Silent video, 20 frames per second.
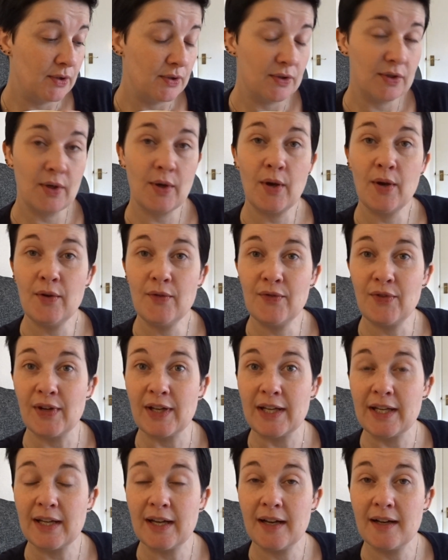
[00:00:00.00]
So
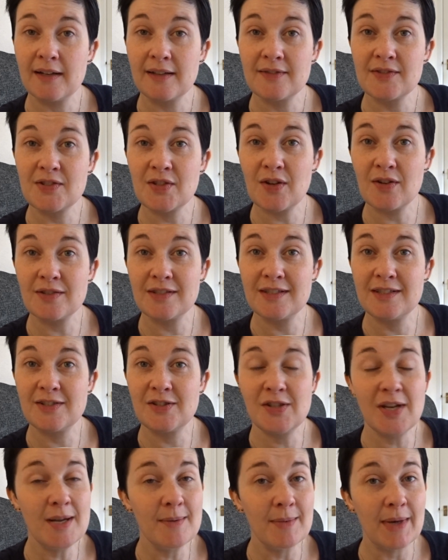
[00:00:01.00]
hopefully I'll have started the
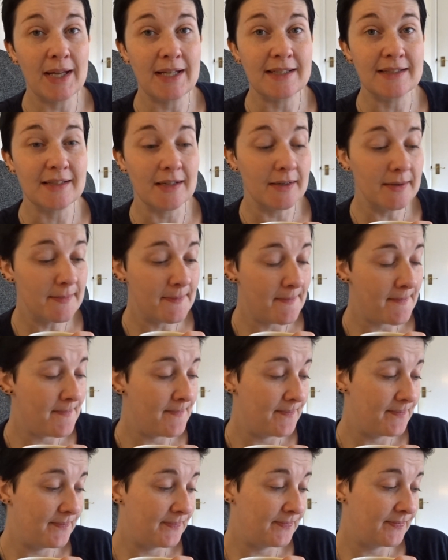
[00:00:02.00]
sheep later.
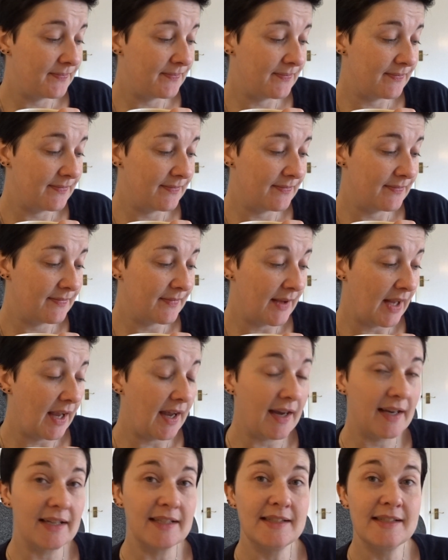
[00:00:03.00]

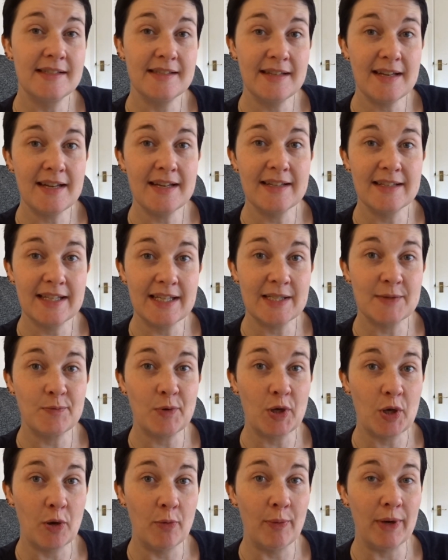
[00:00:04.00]
I can see this
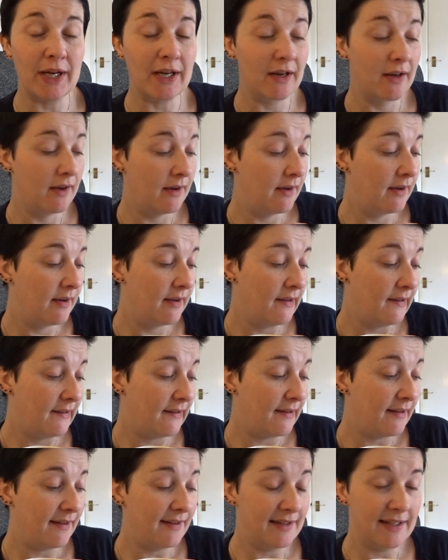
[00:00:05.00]
becoming
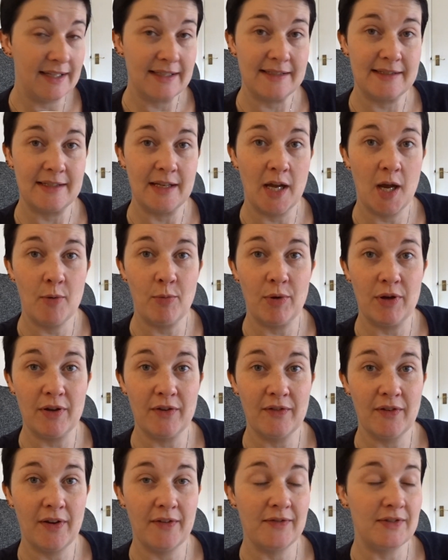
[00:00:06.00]
a nasty habit
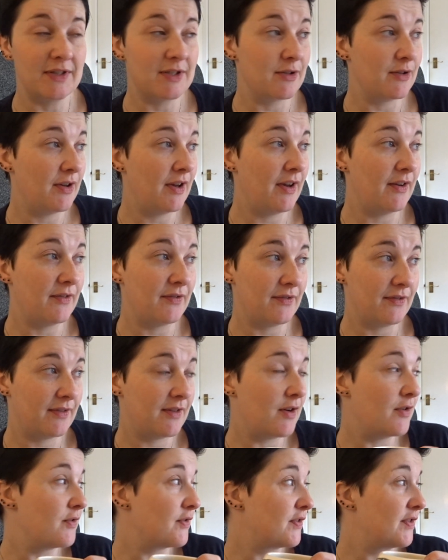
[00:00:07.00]
of having to have
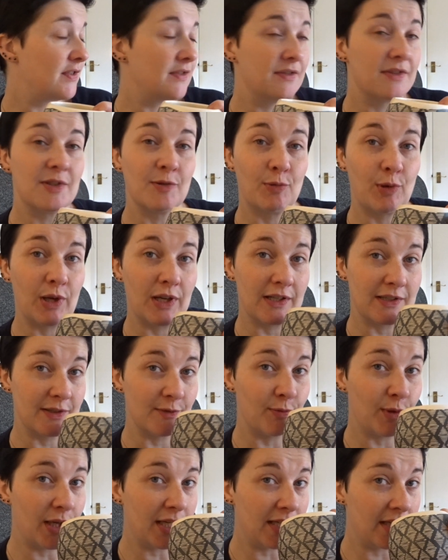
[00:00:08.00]
constant supplies
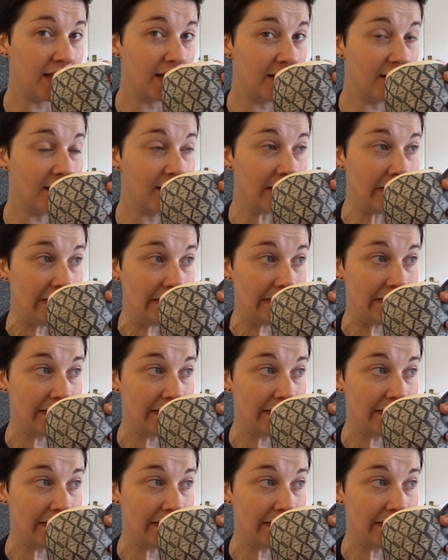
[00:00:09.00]
of blanket yarn.